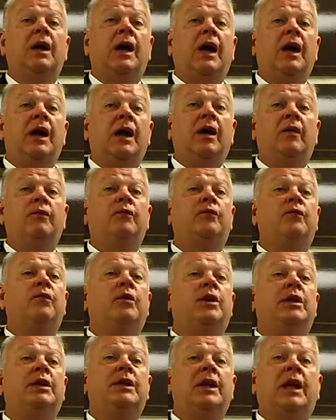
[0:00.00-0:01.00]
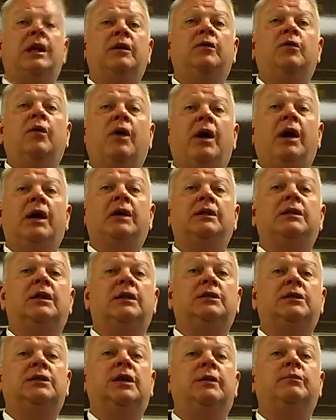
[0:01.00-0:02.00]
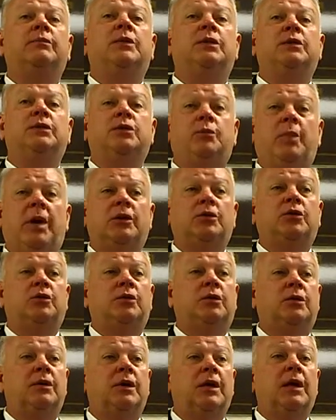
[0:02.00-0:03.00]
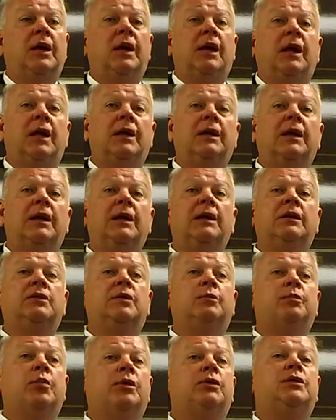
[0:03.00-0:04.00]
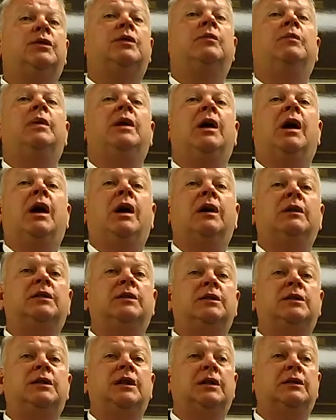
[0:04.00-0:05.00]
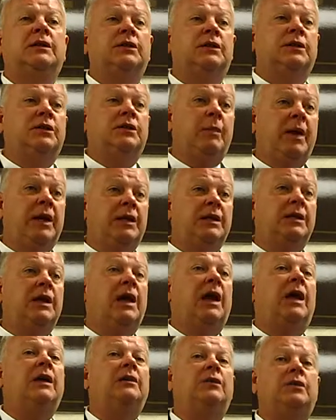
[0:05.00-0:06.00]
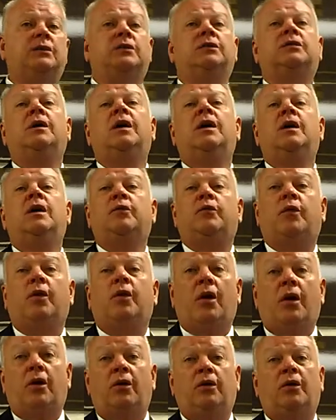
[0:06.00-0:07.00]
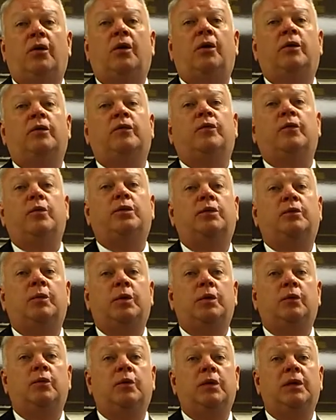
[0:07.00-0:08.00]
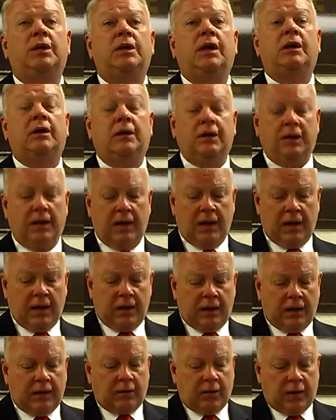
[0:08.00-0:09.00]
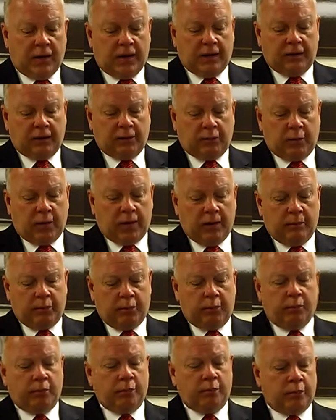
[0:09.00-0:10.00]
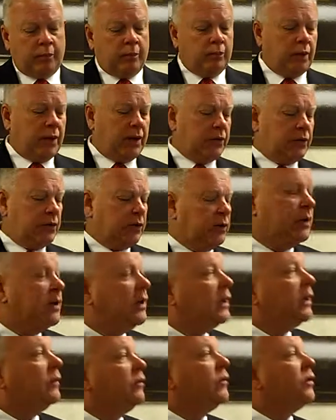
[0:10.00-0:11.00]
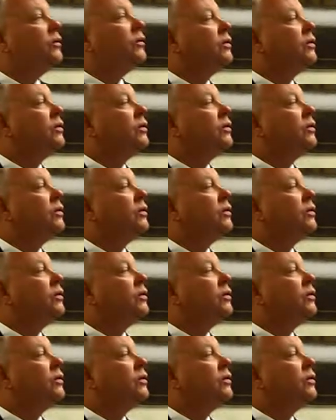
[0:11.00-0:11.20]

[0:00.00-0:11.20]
Every day, Greg does something special, and he is a person behind the scenes that's made cases for all law enforcement in Wood County. And Greg, it's my pleasure to give you the